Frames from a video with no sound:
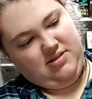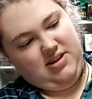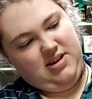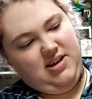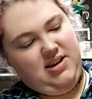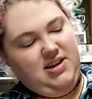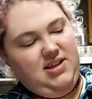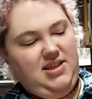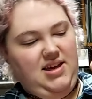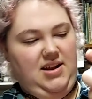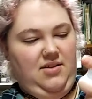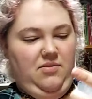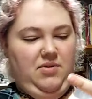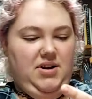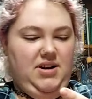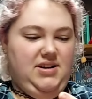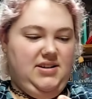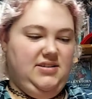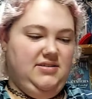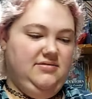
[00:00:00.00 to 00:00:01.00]
And that'll
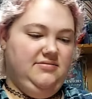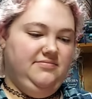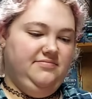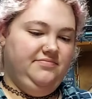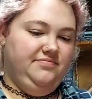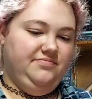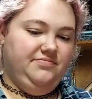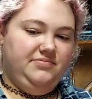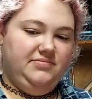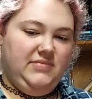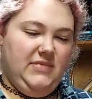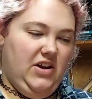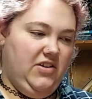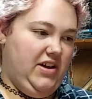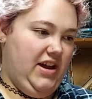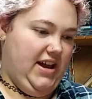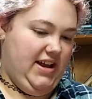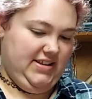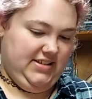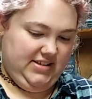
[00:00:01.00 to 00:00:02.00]
work.
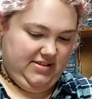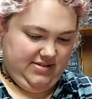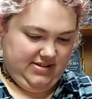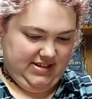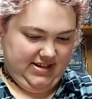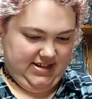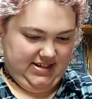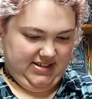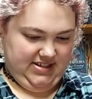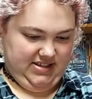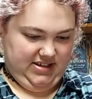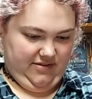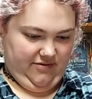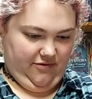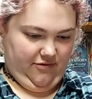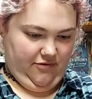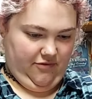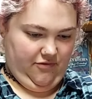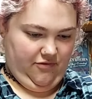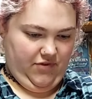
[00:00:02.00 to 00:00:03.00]
Okay, so it says to
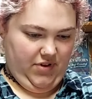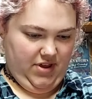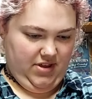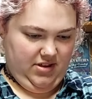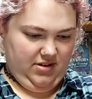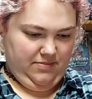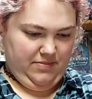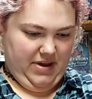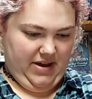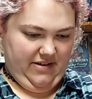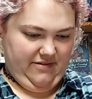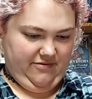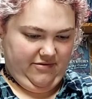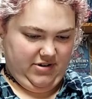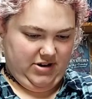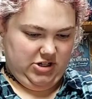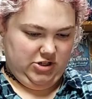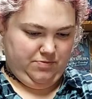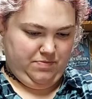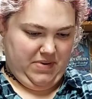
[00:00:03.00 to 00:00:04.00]
fill
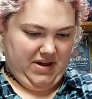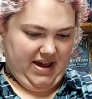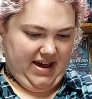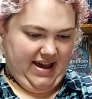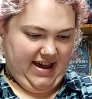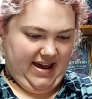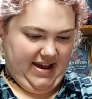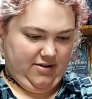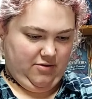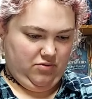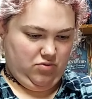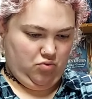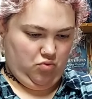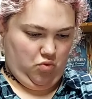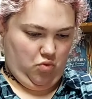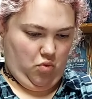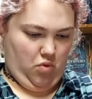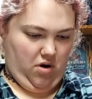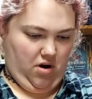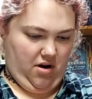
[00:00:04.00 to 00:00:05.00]
beverage bag with
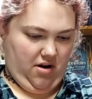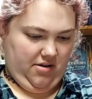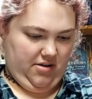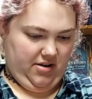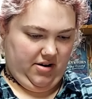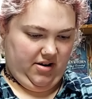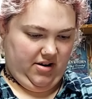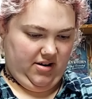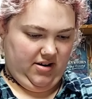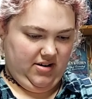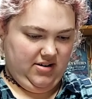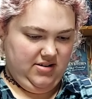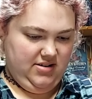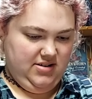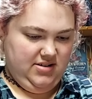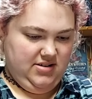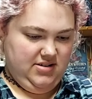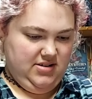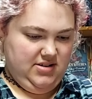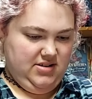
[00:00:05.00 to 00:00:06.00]
water,
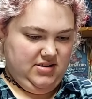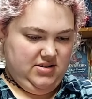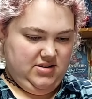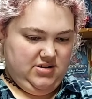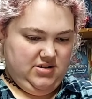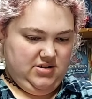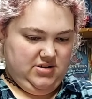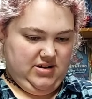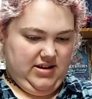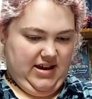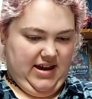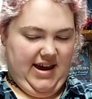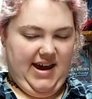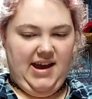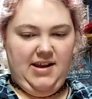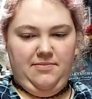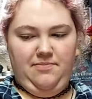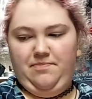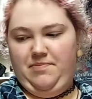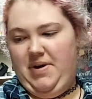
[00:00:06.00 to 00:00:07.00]

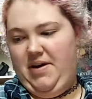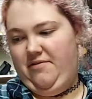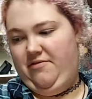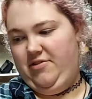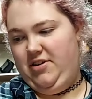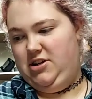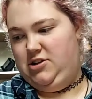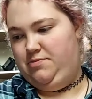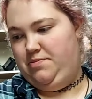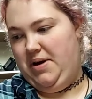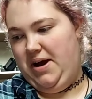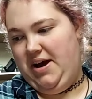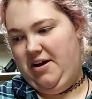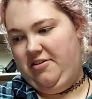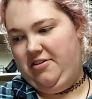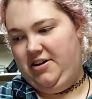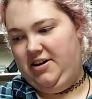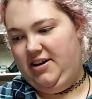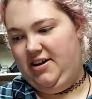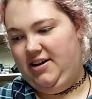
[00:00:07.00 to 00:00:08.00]
add beverage
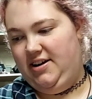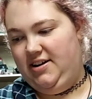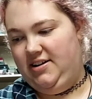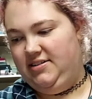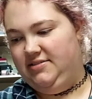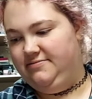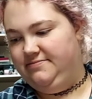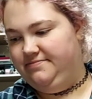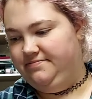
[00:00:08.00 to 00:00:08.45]
powder,